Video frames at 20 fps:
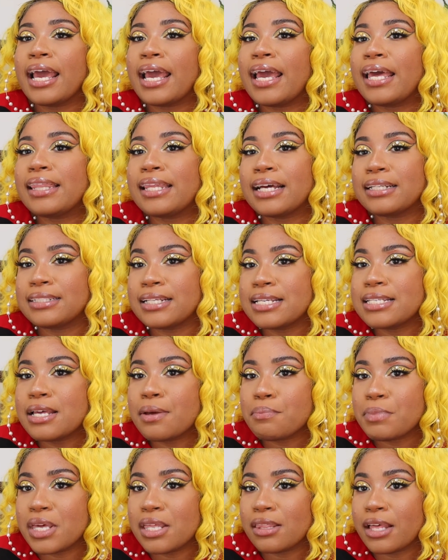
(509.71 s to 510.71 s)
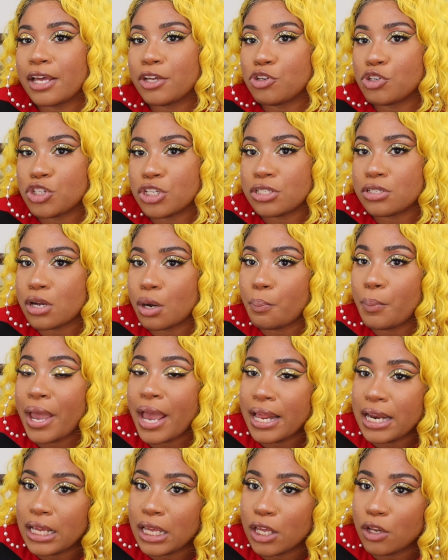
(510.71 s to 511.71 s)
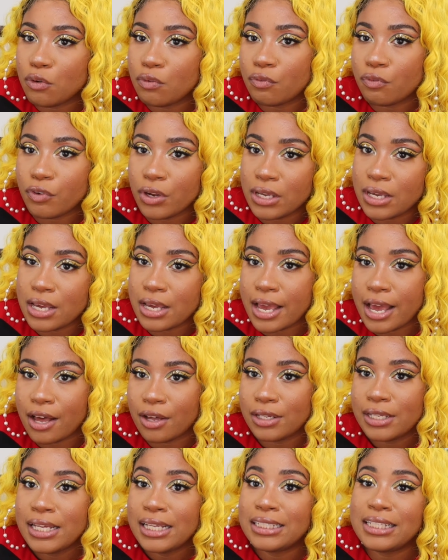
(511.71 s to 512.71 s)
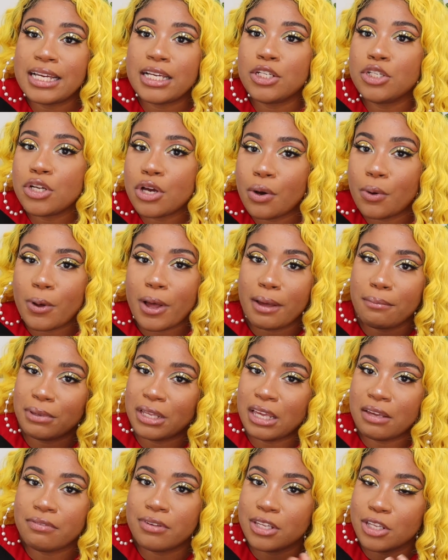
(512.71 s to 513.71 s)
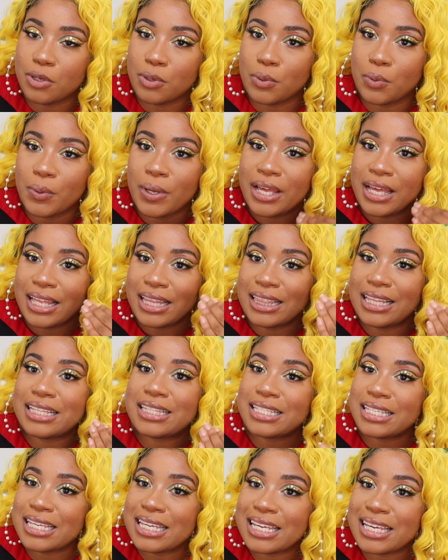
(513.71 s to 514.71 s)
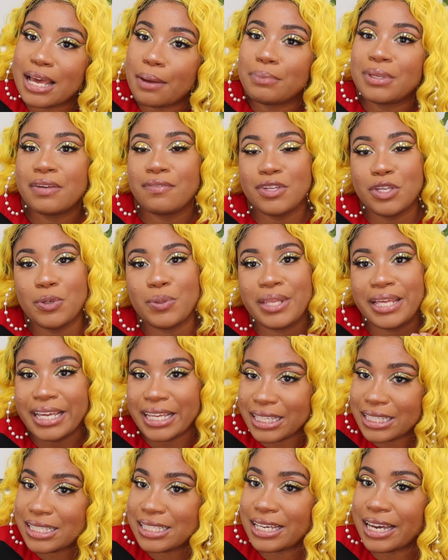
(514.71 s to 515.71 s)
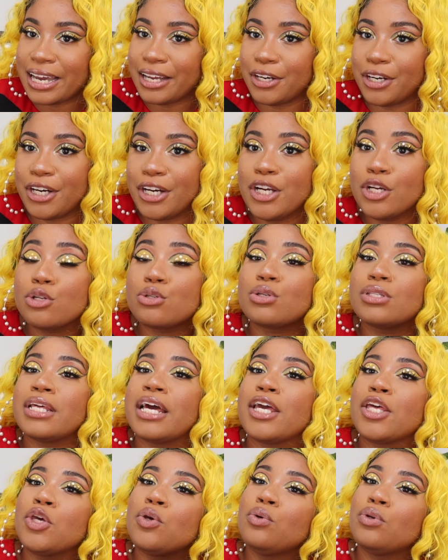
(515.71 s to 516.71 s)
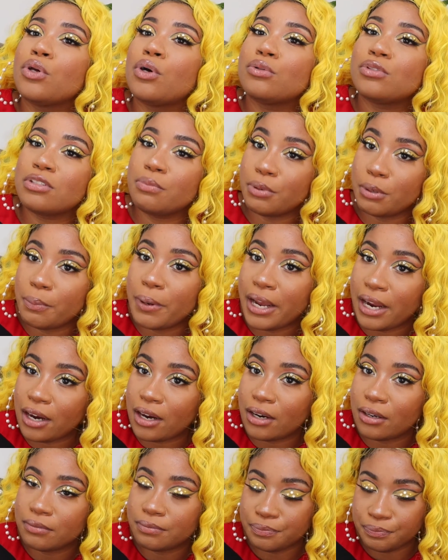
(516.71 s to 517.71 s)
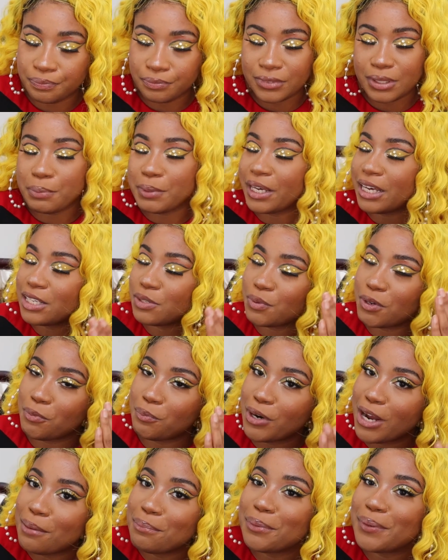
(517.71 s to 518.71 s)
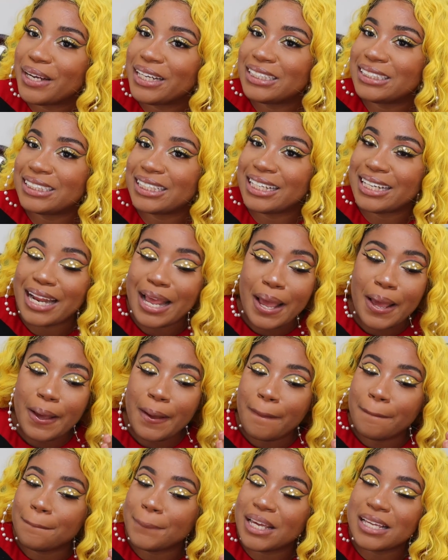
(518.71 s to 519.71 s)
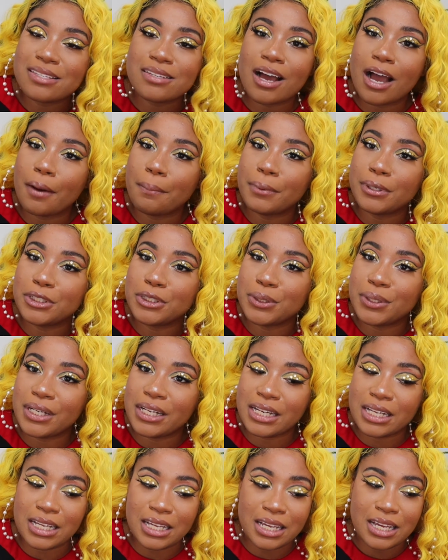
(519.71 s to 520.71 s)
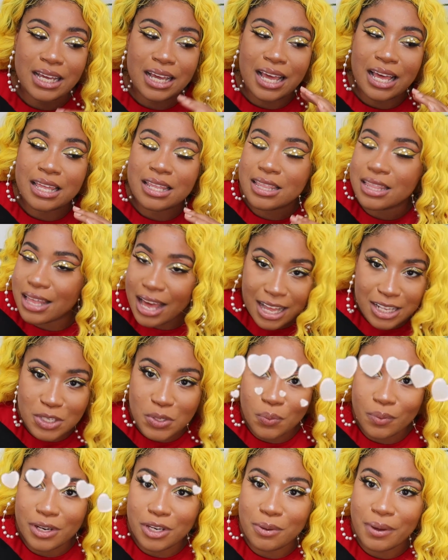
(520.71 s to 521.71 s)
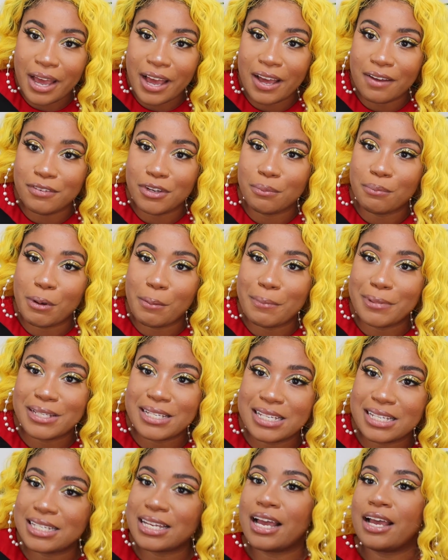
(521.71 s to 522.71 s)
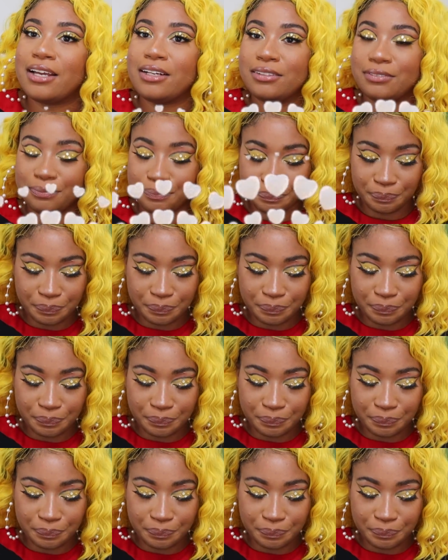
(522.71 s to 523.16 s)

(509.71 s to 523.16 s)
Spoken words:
And that doesn't mean that you should start panicking and freaking out. Like, no, I'm giving you the tea, I'm giving you the insider so that you know to prepare. Because when preparation meets opportunity, that's when you have your moment to shine.